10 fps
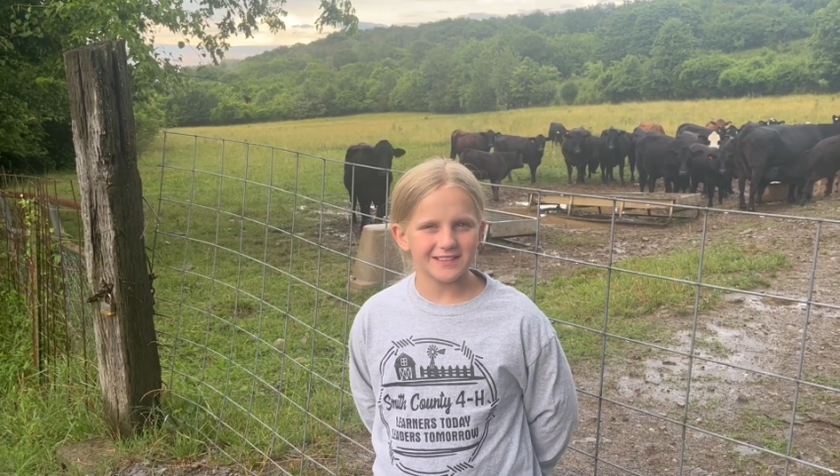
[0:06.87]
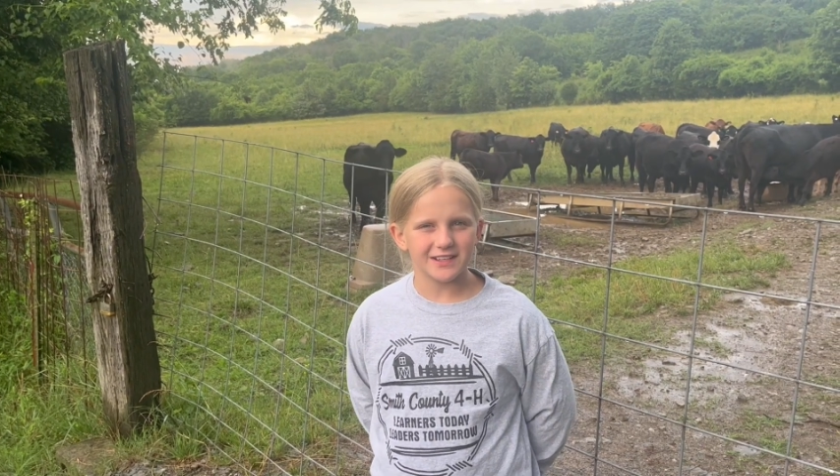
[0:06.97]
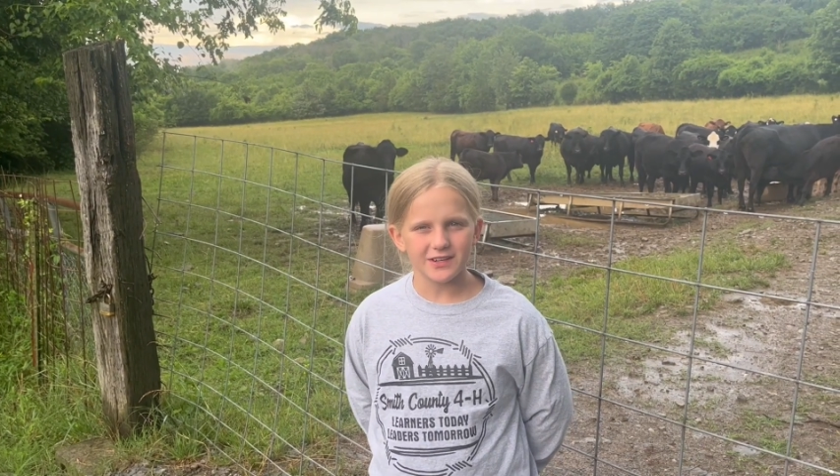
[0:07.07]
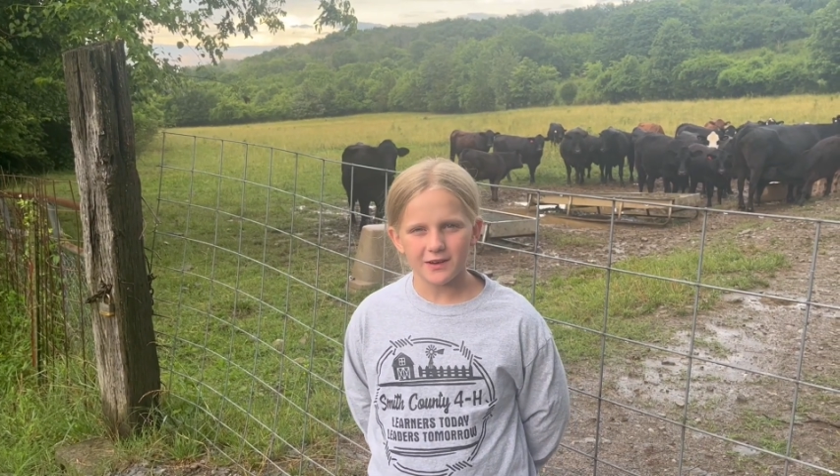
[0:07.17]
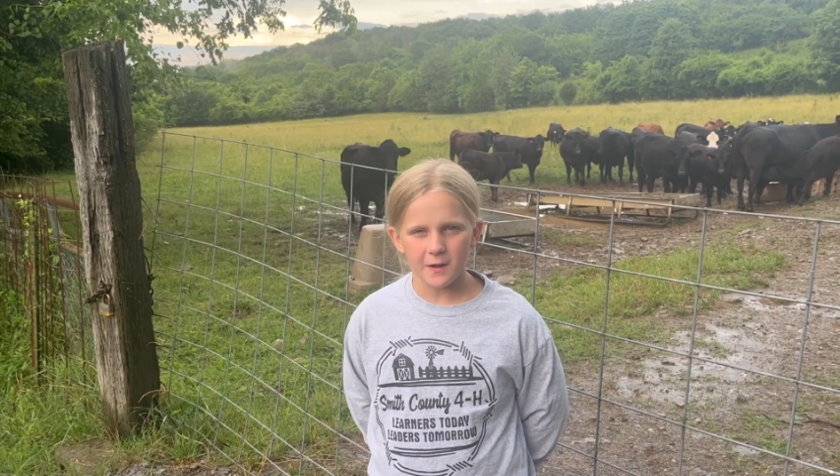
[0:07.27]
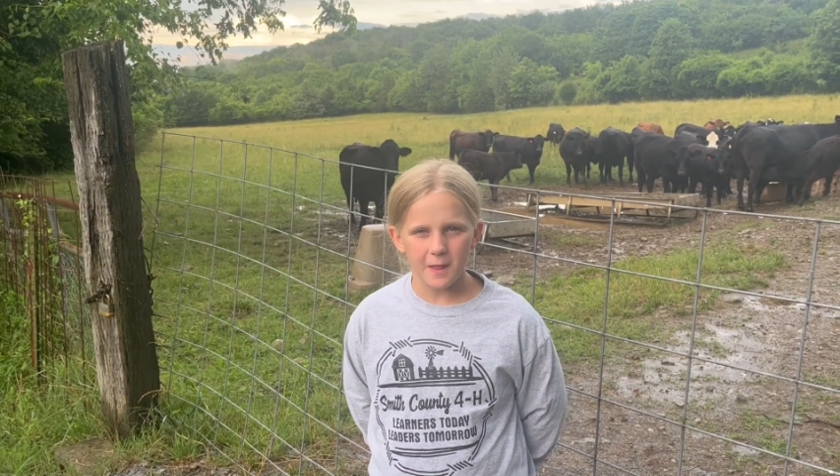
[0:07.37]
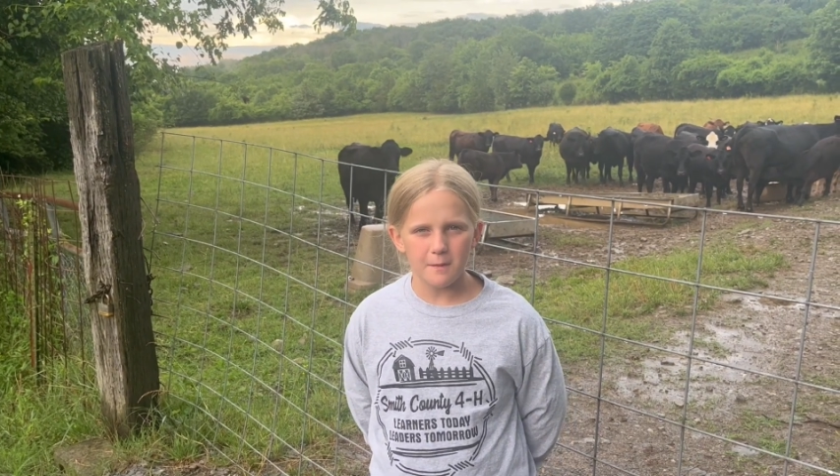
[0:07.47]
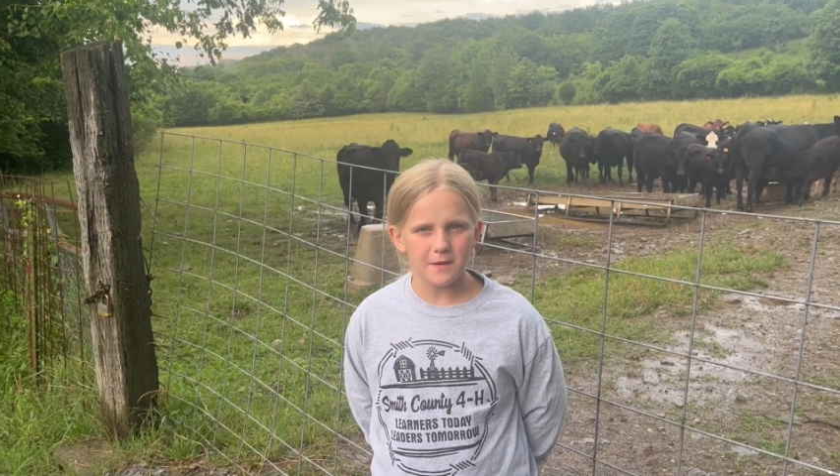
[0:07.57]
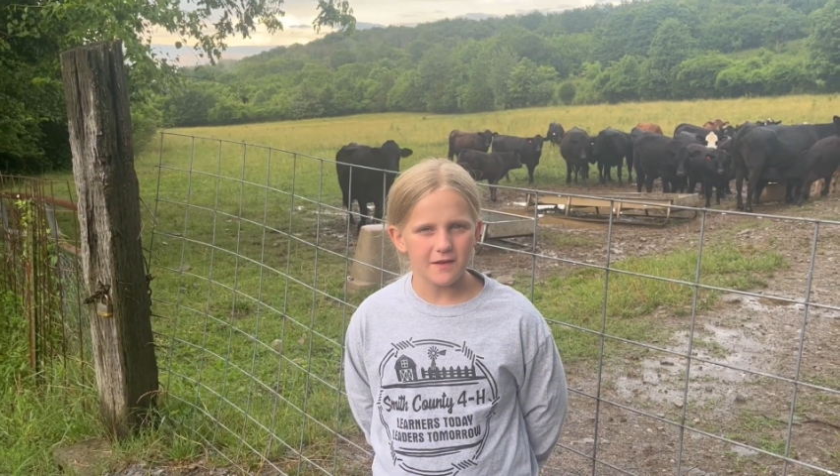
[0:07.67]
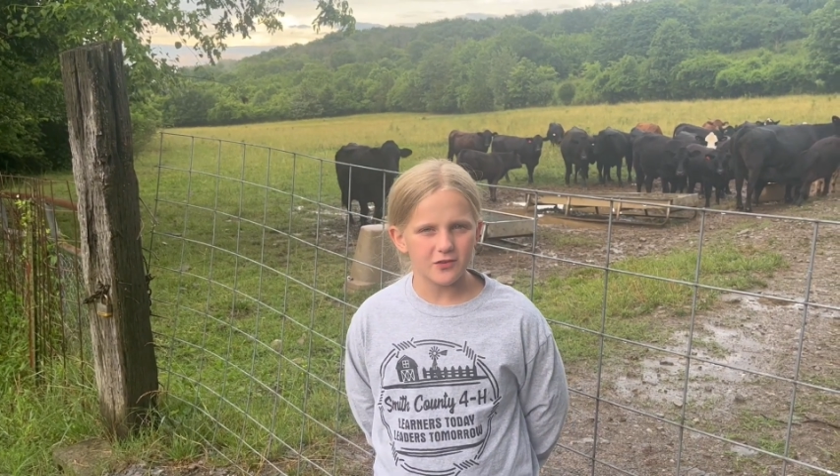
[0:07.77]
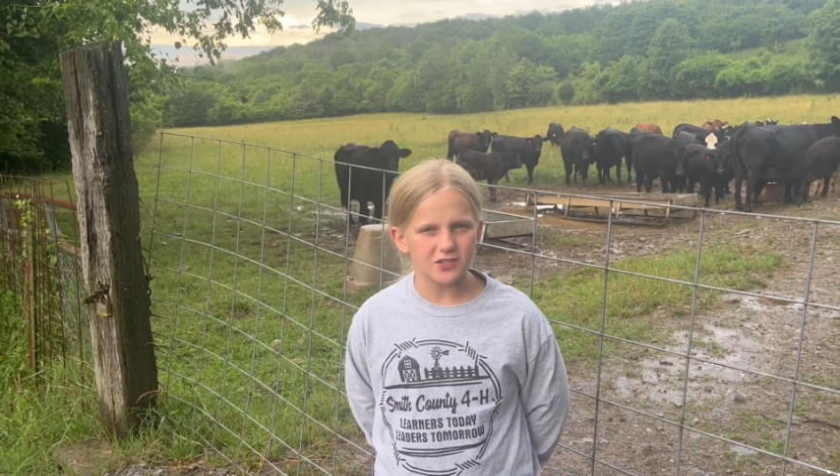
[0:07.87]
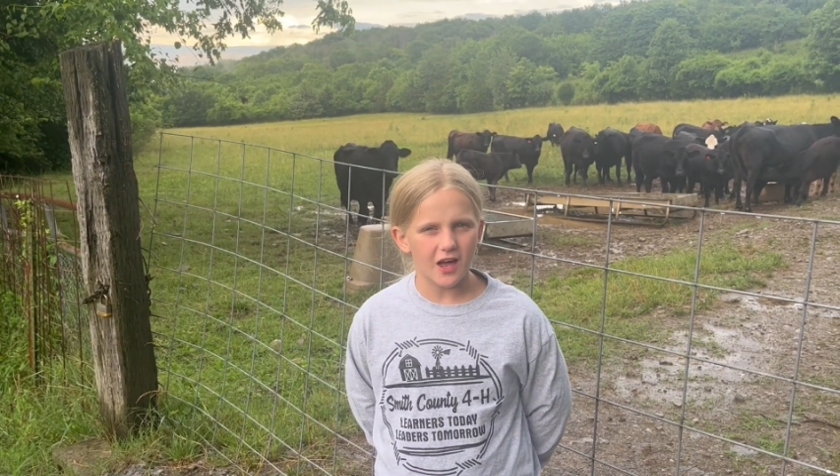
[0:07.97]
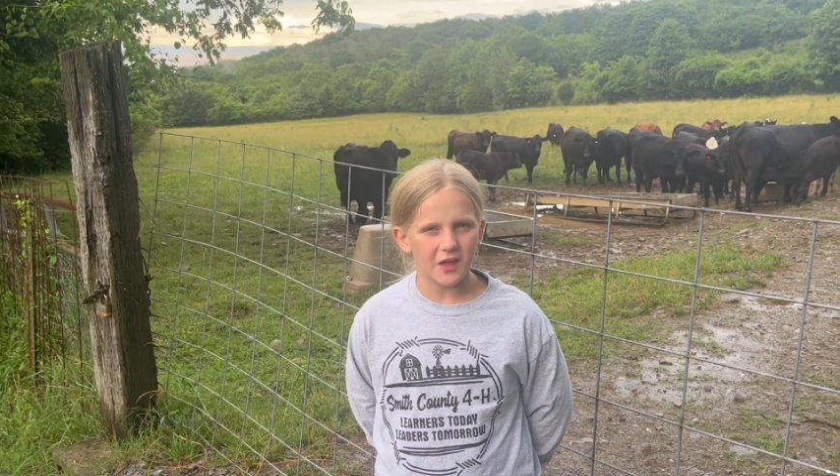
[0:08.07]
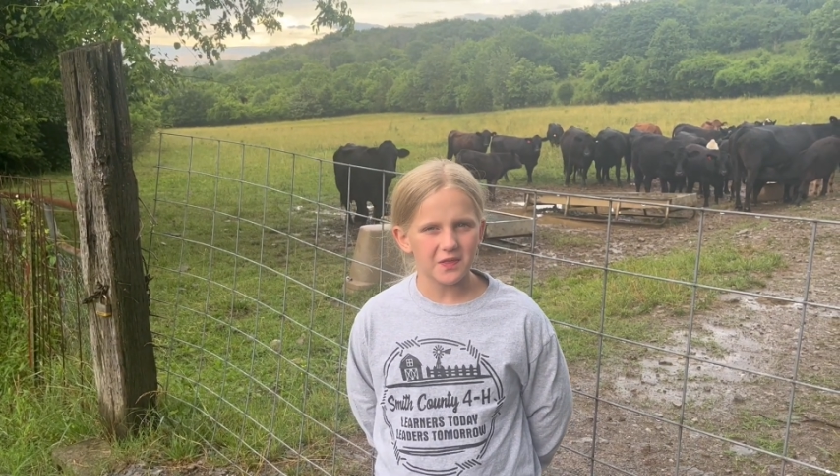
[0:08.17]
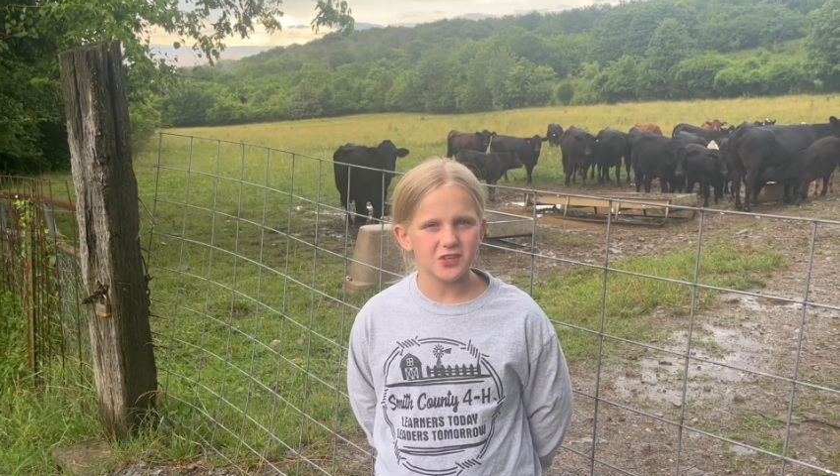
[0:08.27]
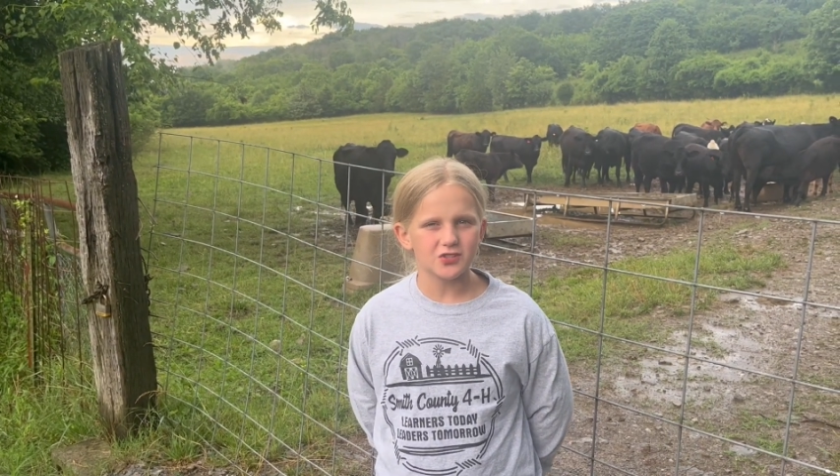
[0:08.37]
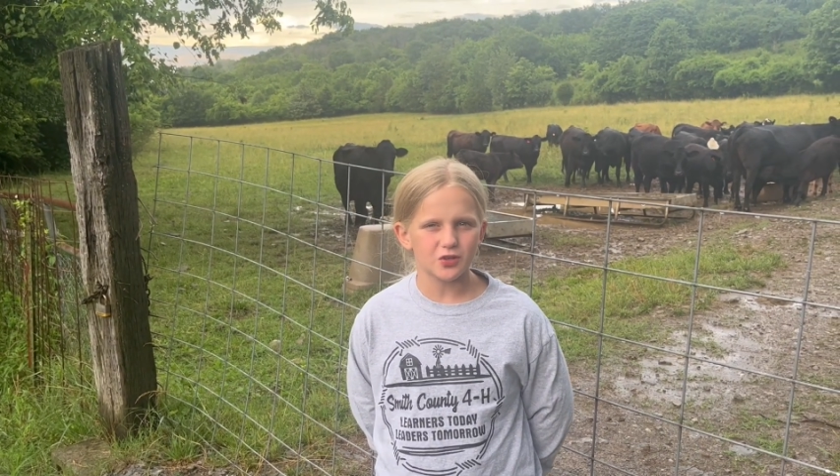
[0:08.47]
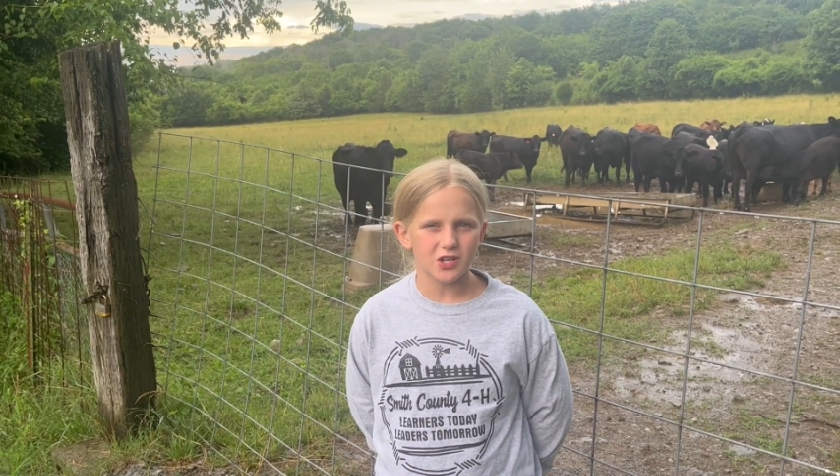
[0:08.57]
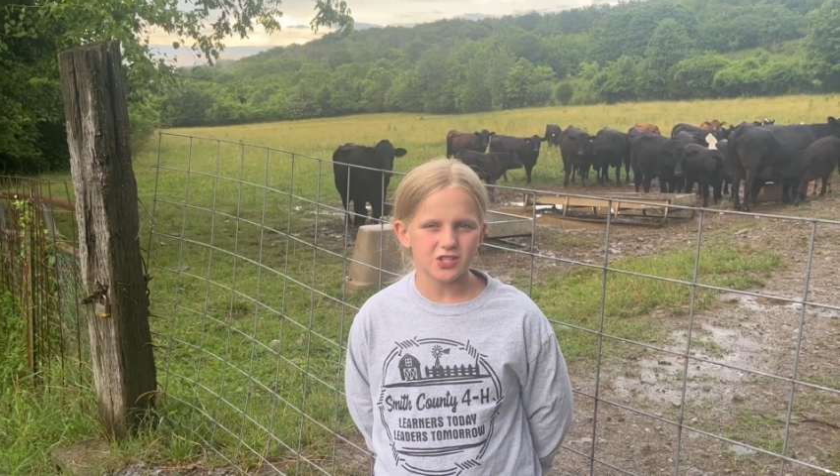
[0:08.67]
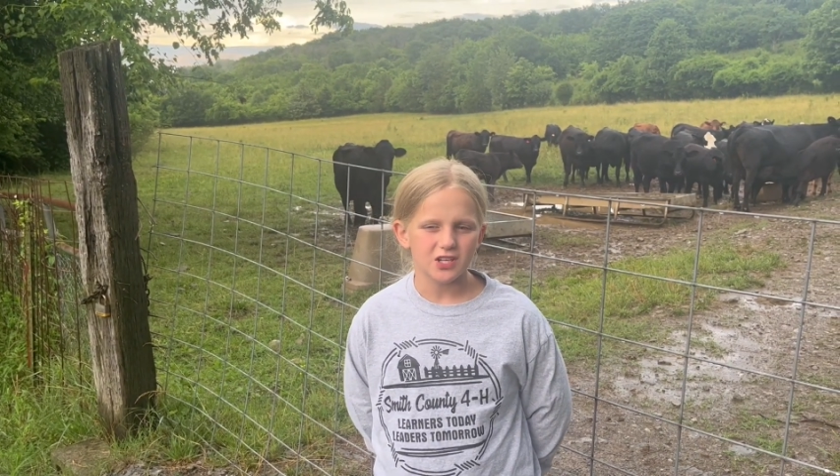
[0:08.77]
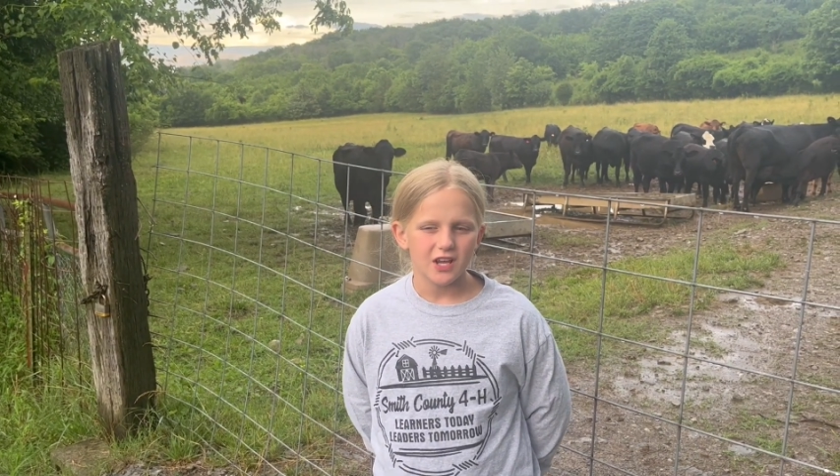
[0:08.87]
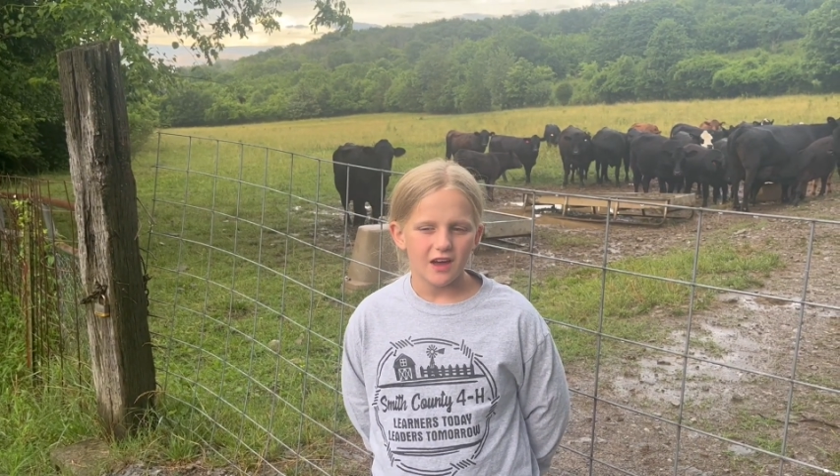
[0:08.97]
Do you know that beef is a healthy source